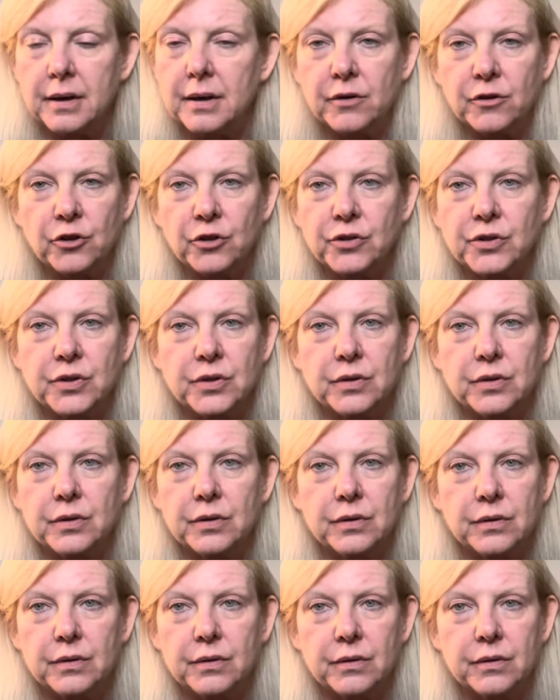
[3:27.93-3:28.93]
just
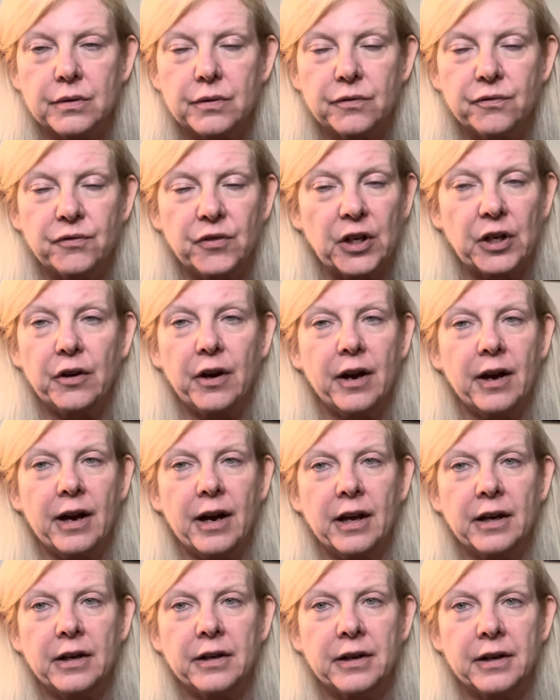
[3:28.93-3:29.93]
figure out
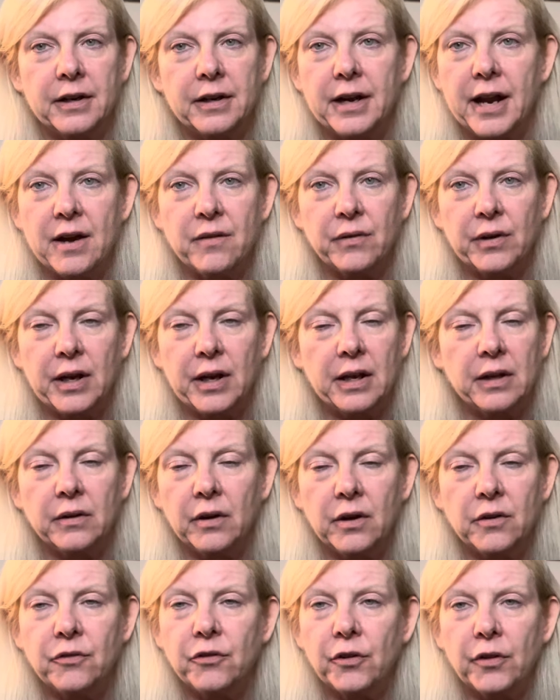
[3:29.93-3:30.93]
how to navigate
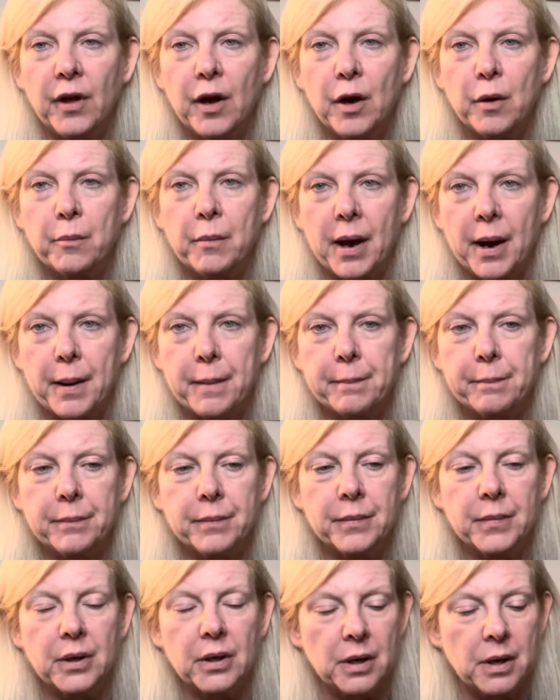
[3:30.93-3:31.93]
life without mom.
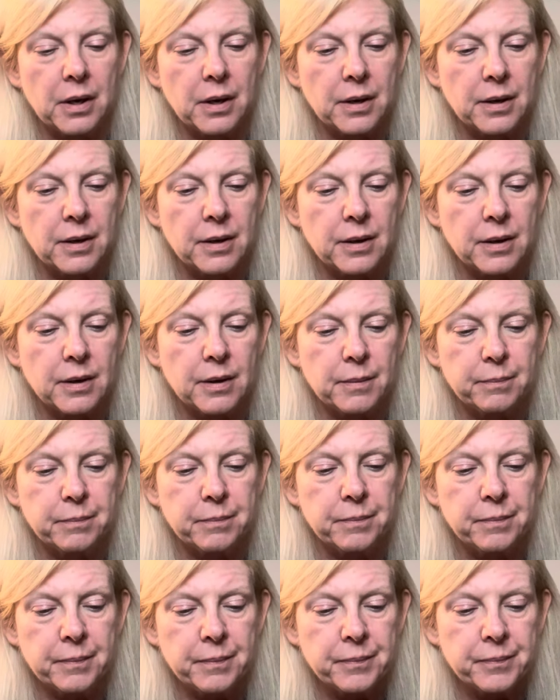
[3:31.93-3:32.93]

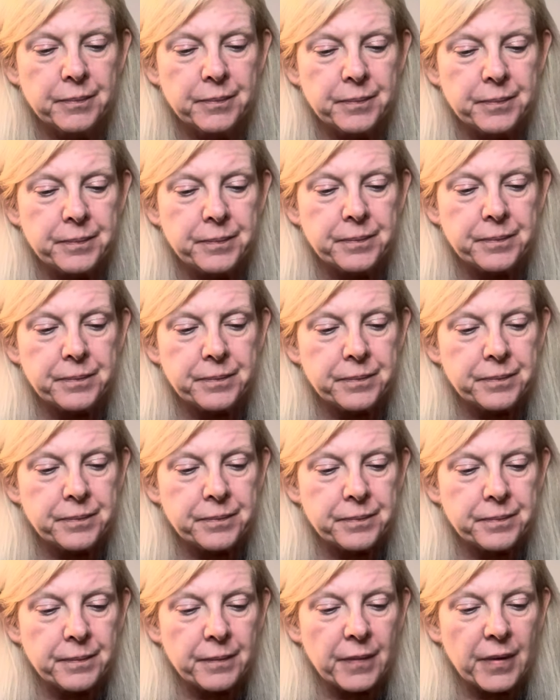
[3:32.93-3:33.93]
Um,
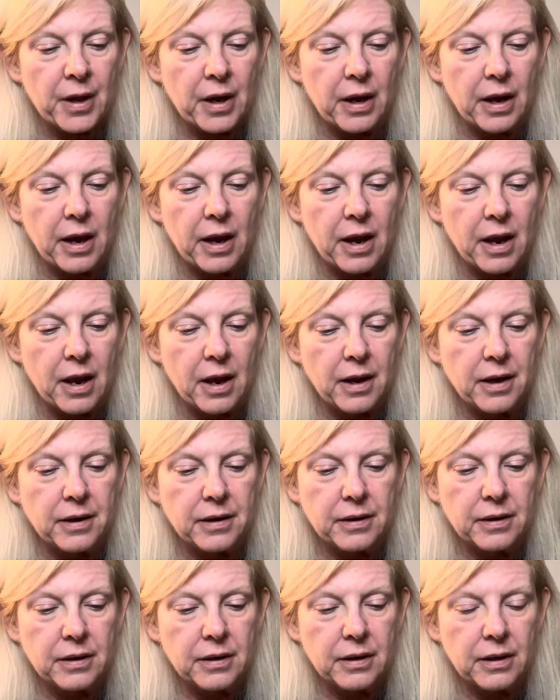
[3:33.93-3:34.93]

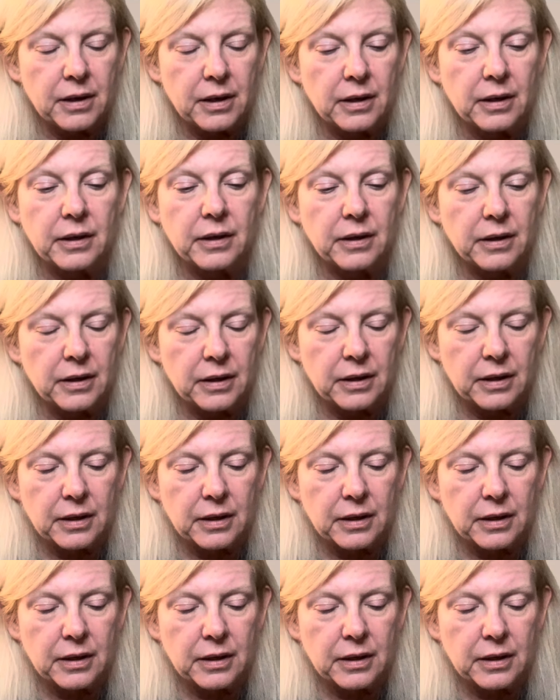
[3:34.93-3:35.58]
and it